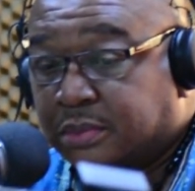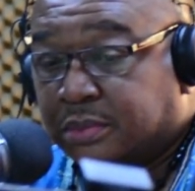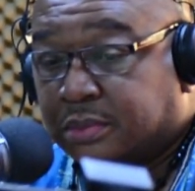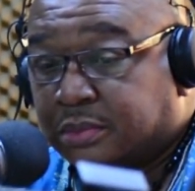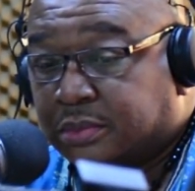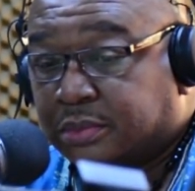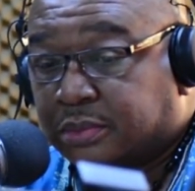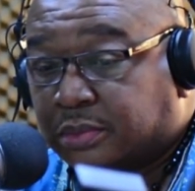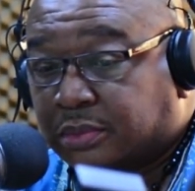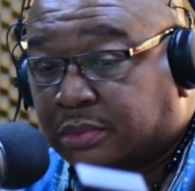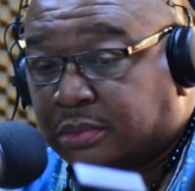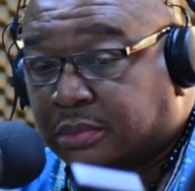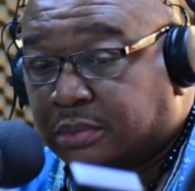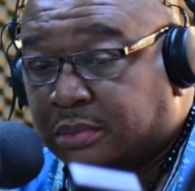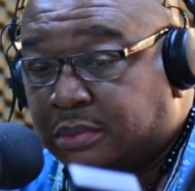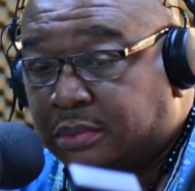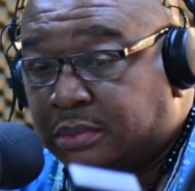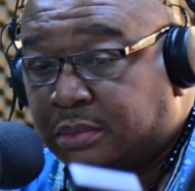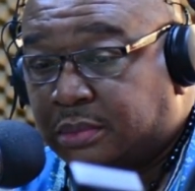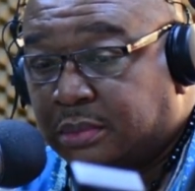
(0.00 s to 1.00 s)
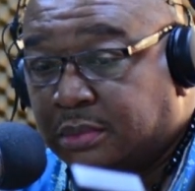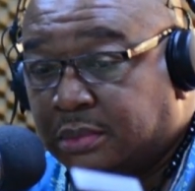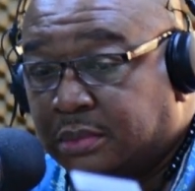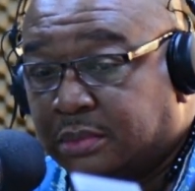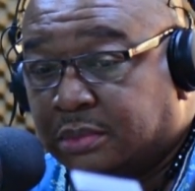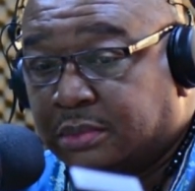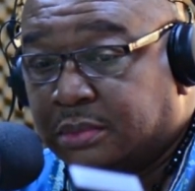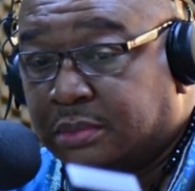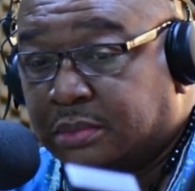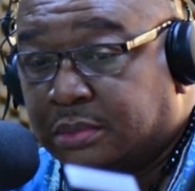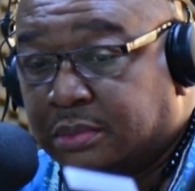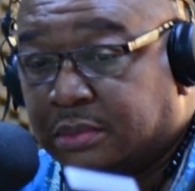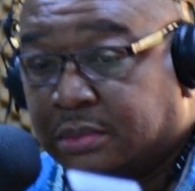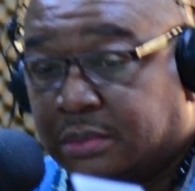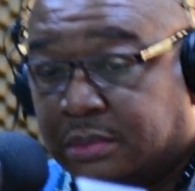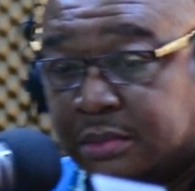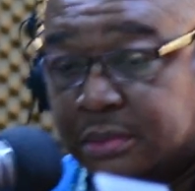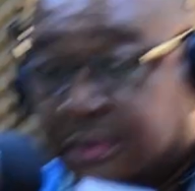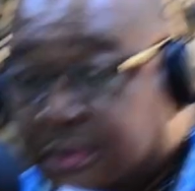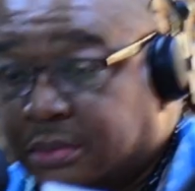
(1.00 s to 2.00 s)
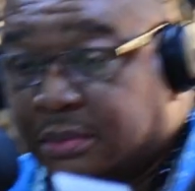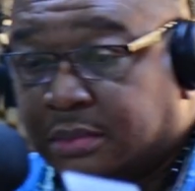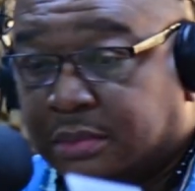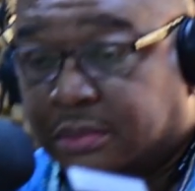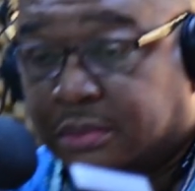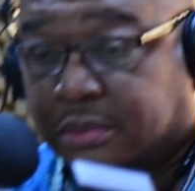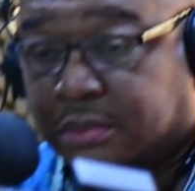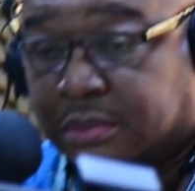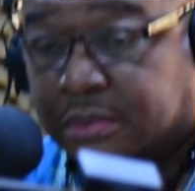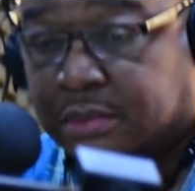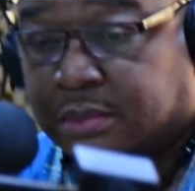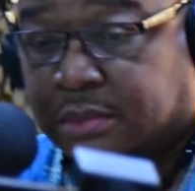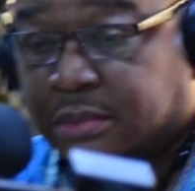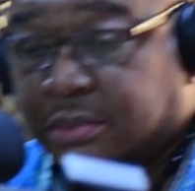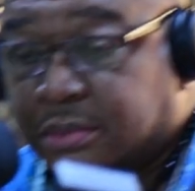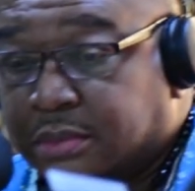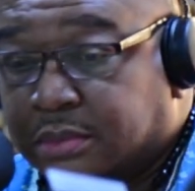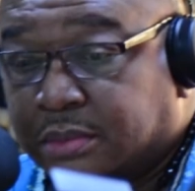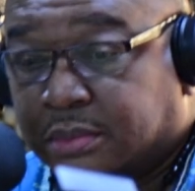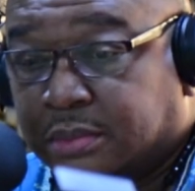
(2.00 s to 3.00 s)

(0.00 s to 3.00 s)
is not properly set up. Any record label will